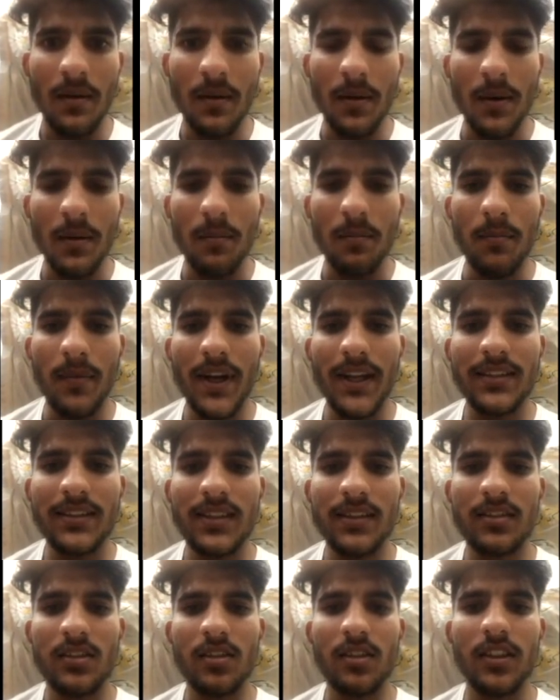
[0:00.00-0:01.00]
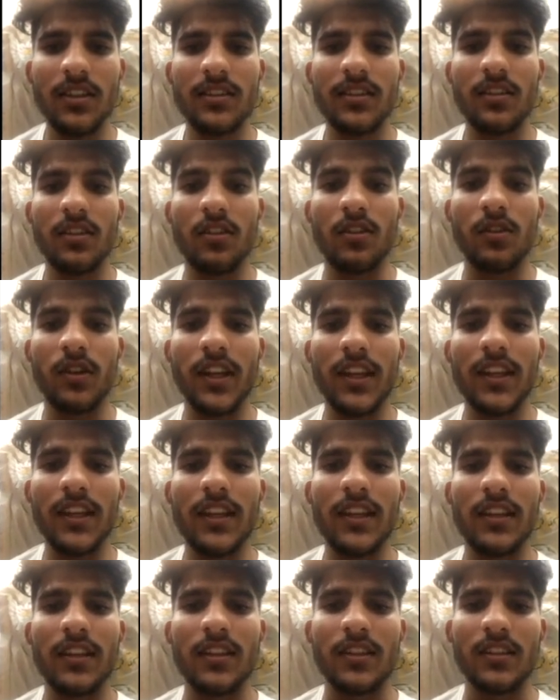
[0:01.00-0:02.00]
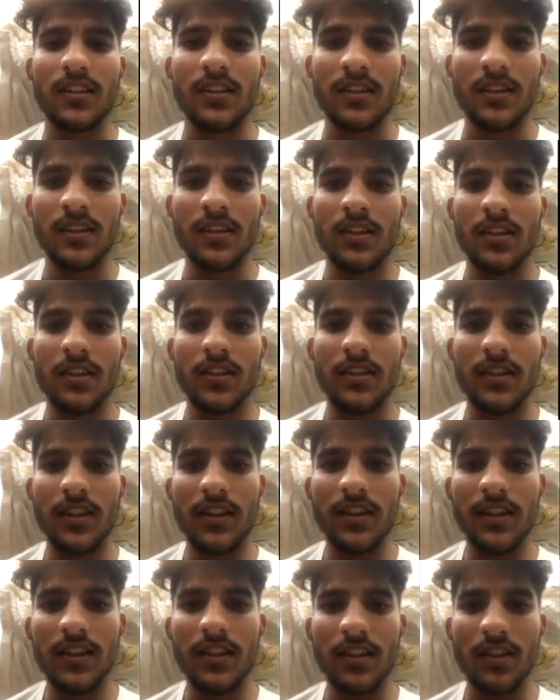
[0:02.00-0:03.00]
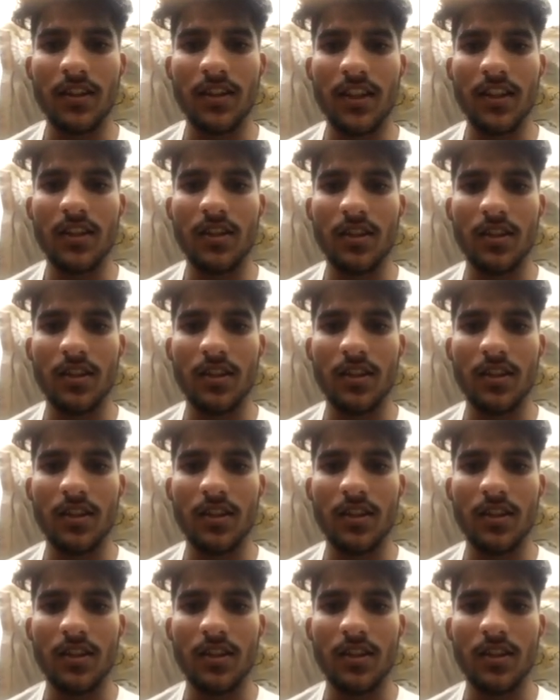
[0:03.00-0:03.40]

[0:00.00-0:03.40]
My sister is a Reiki healer. She did.